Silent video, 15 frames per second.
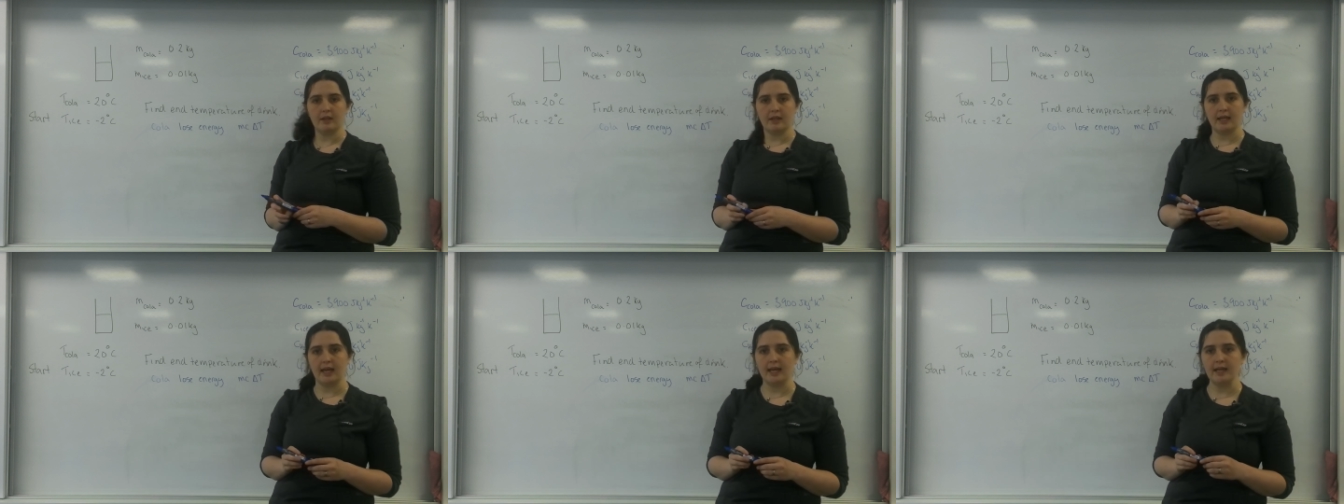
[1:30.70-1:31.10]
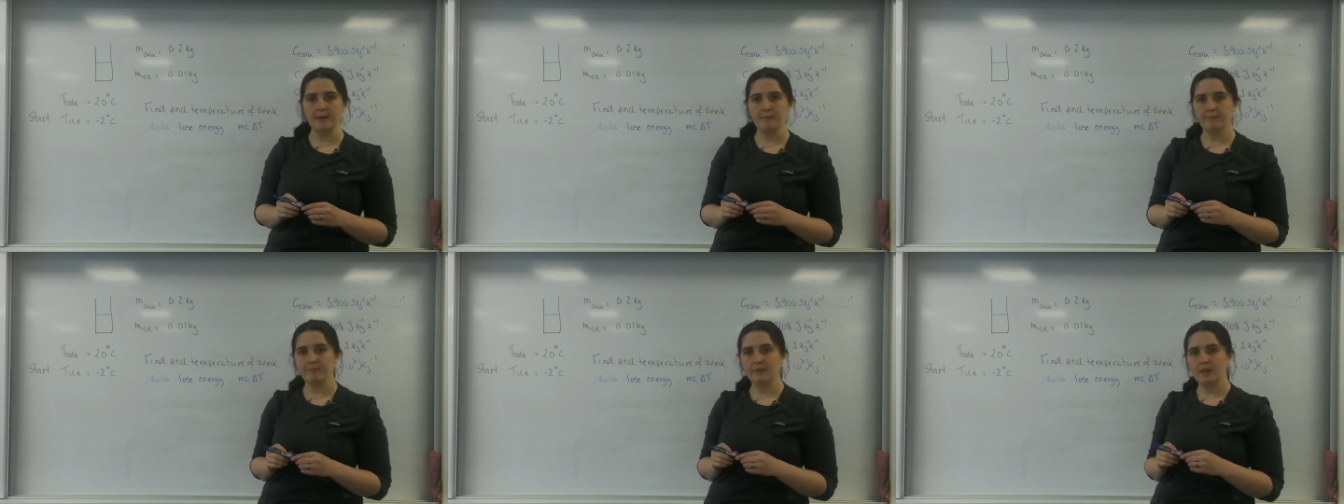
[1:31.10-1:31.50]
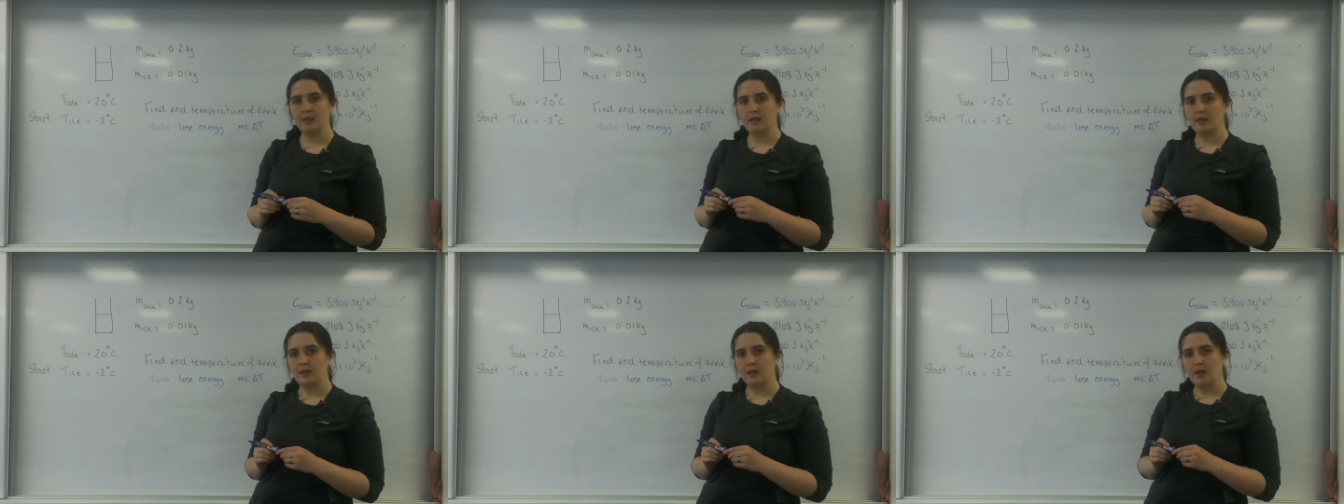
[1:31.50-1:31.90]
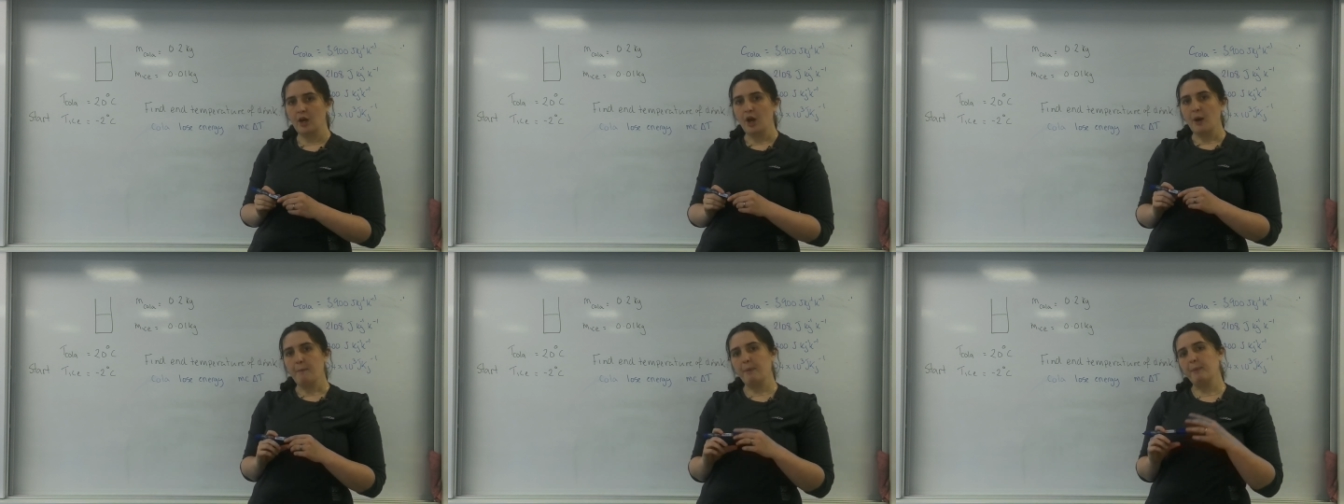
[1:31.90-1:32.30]
okay?
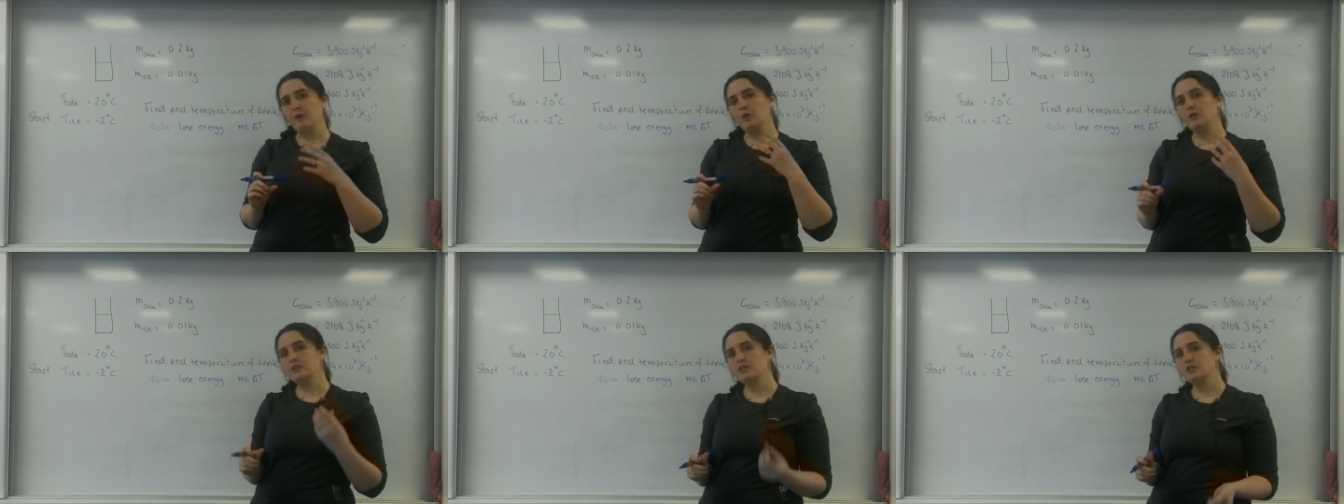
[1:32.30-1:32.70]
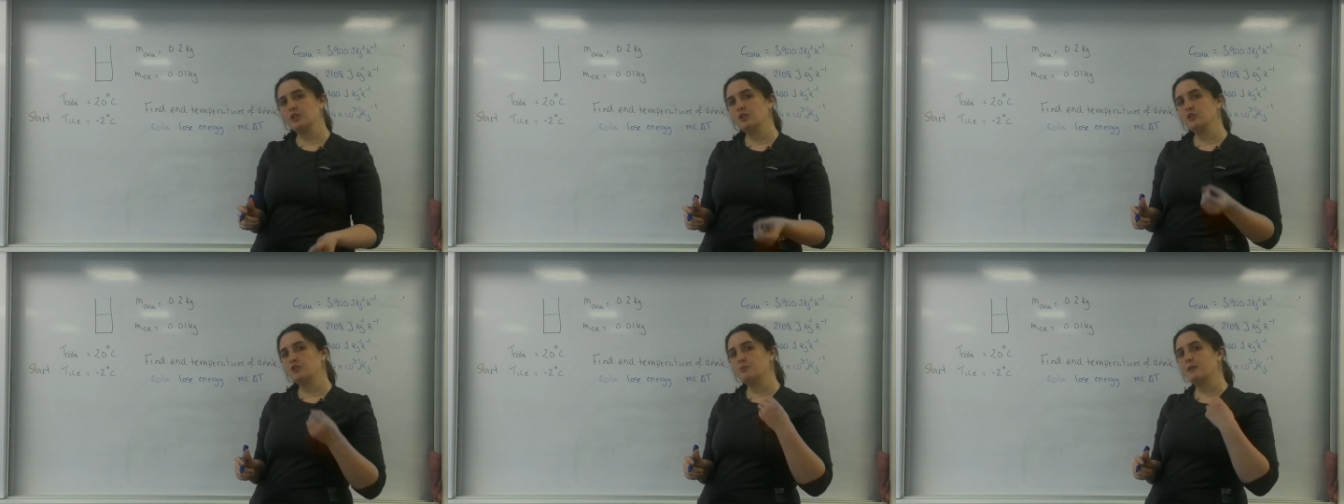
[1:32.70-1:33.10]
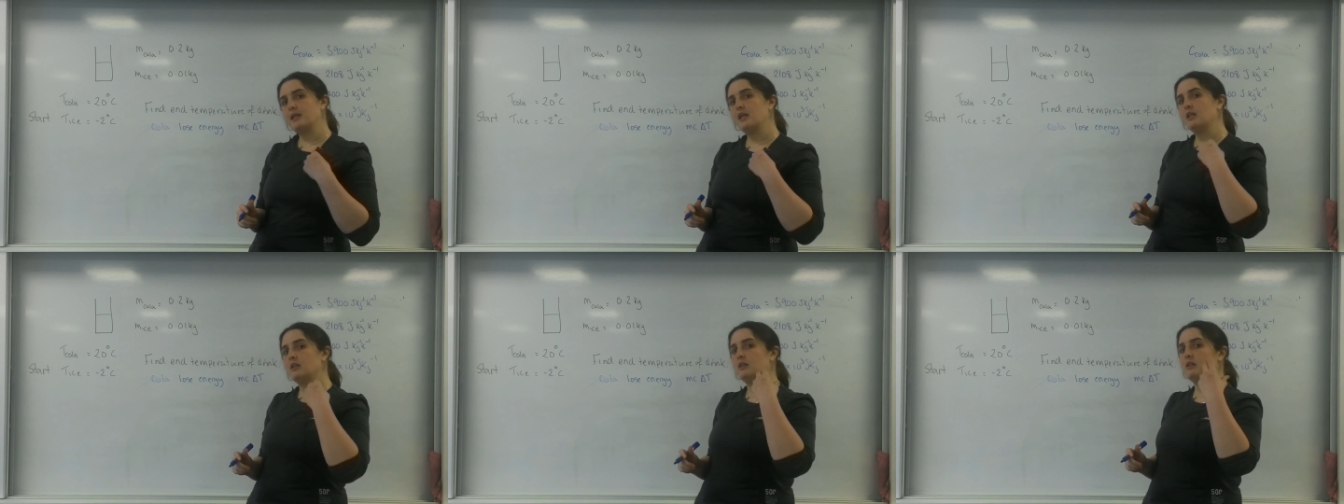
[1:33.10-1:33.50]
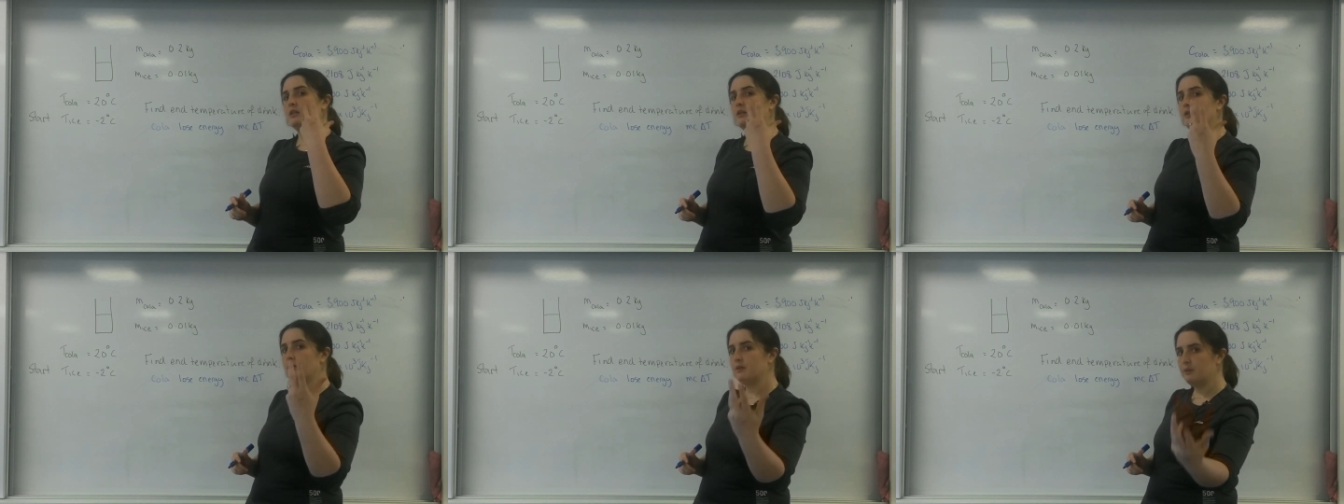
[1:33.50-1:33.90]
But because it's going to be
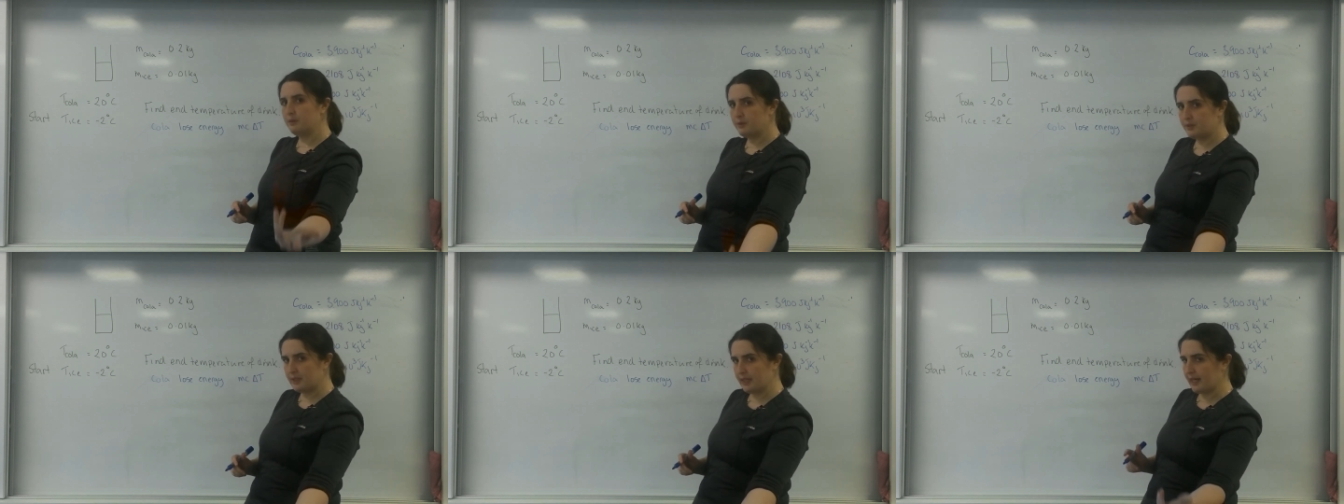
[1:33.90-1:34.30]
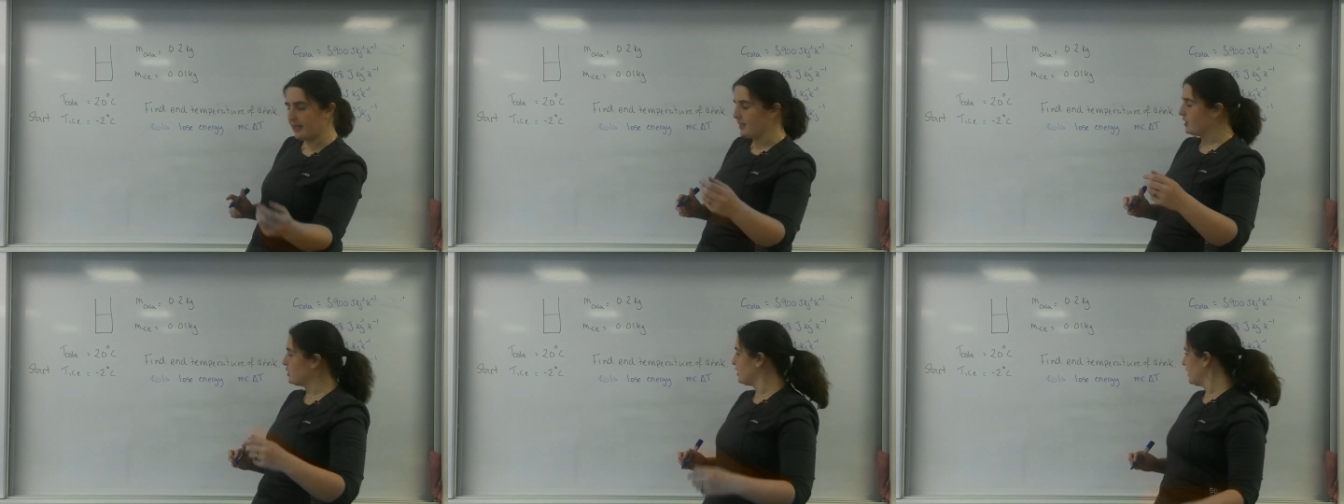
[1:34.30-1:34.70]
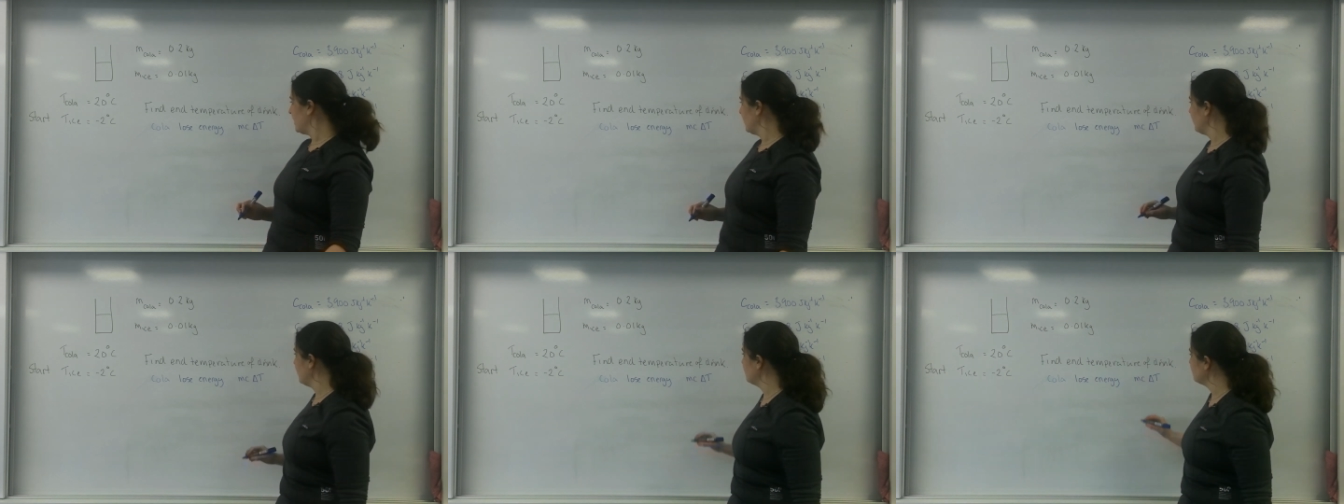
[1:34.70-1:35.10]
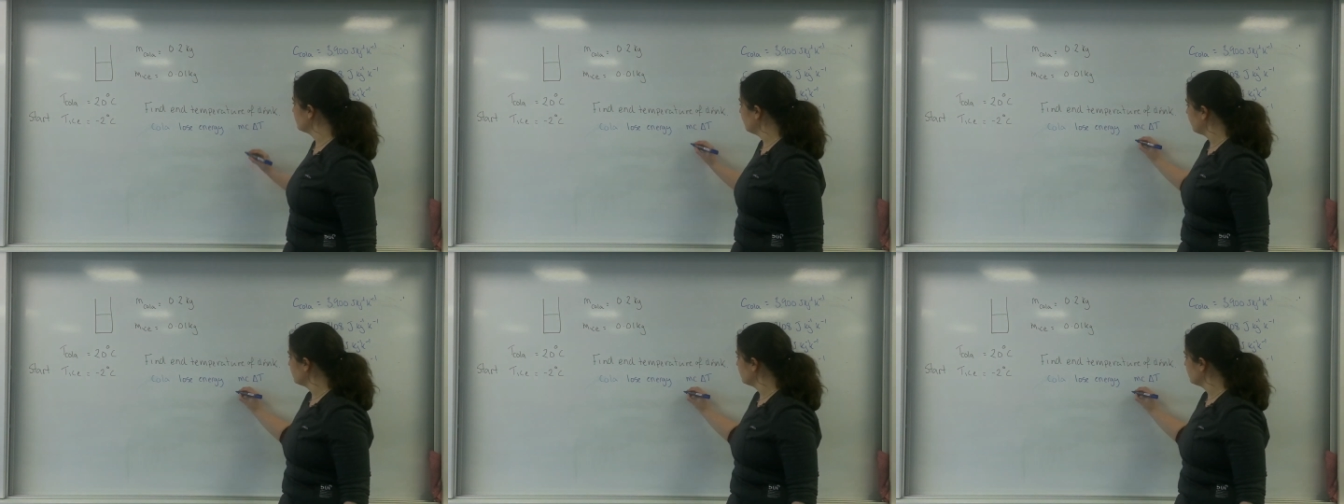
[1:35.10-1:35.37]
losing energy, it's